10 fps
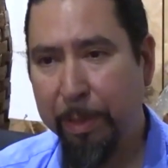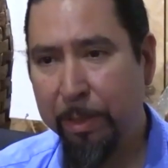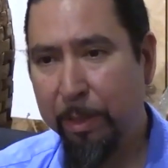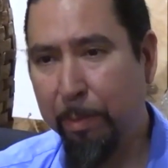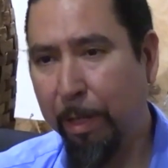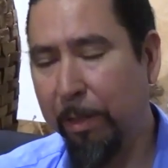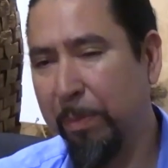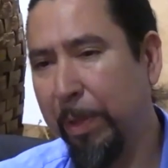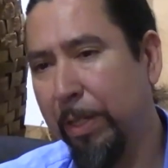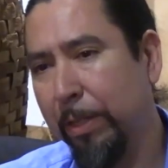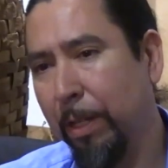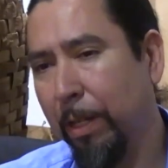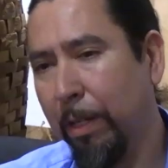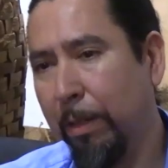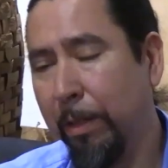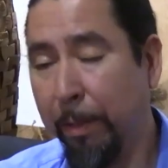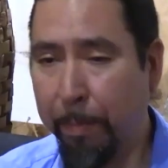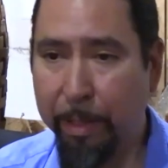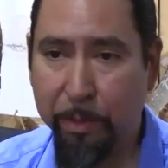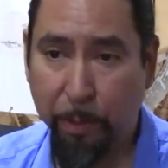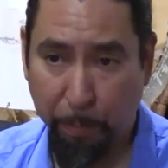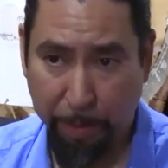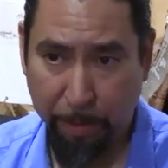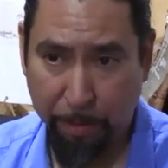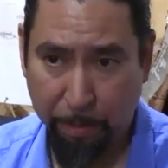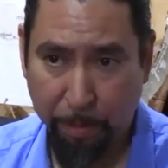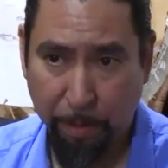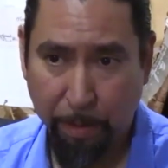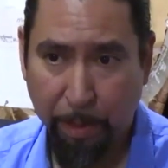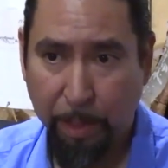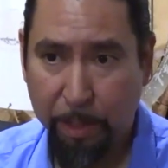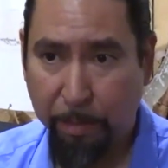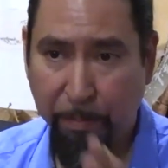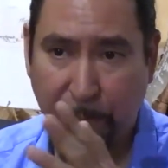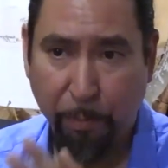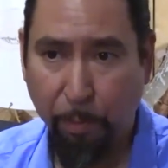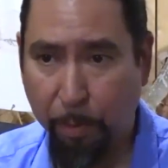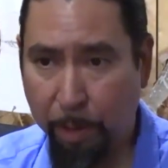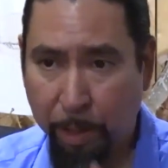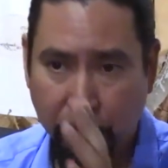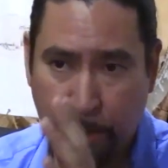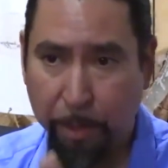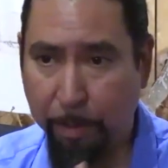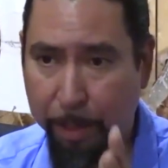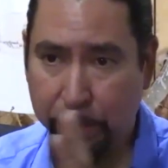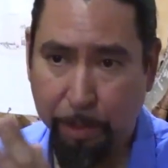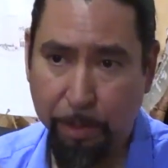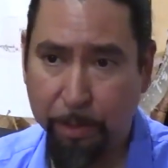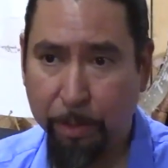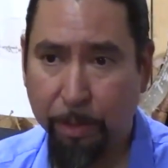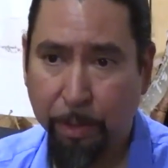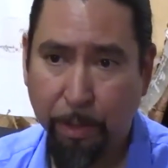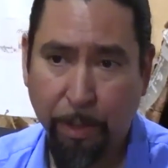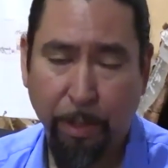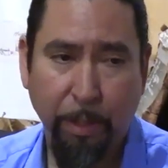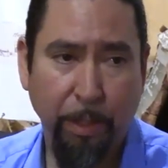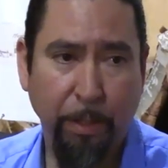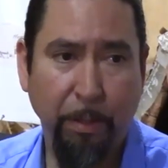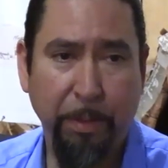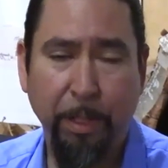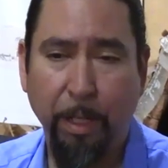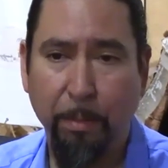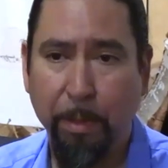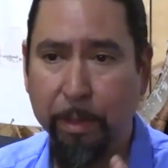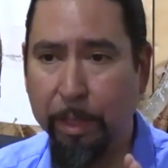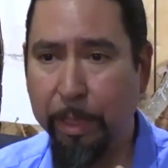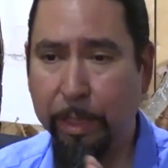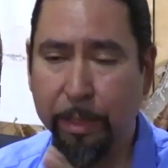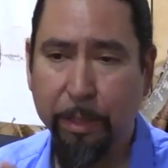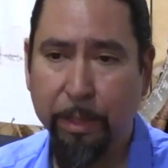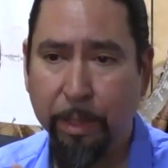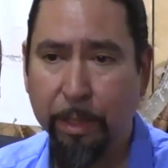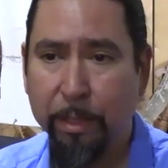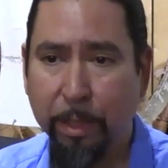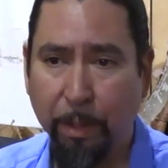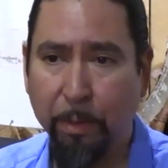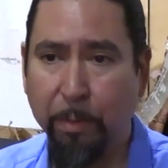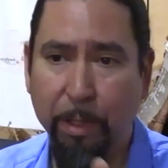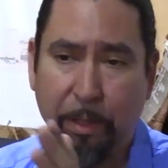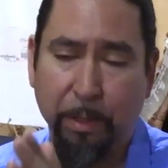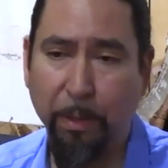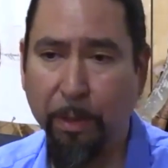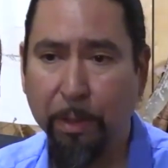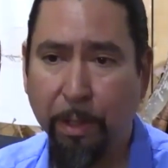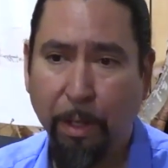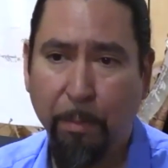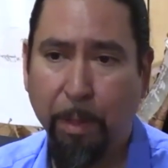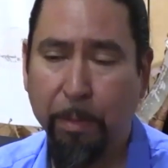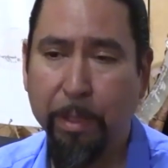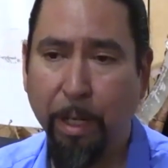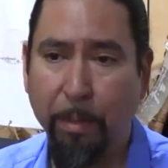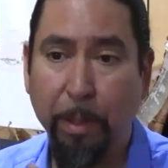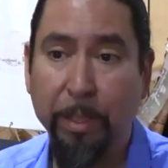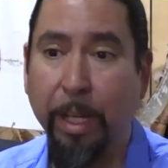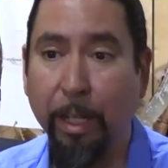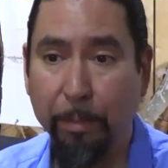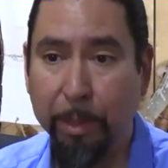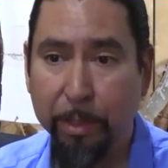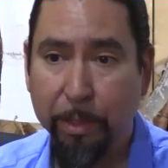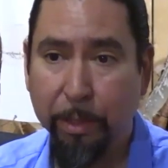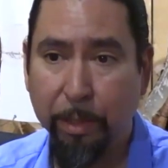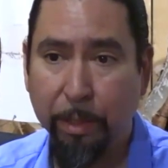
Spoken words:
business model is based on the medicine wheel. It's in 4 directions. We talk about the east, south, west, north, but we talk about the elements.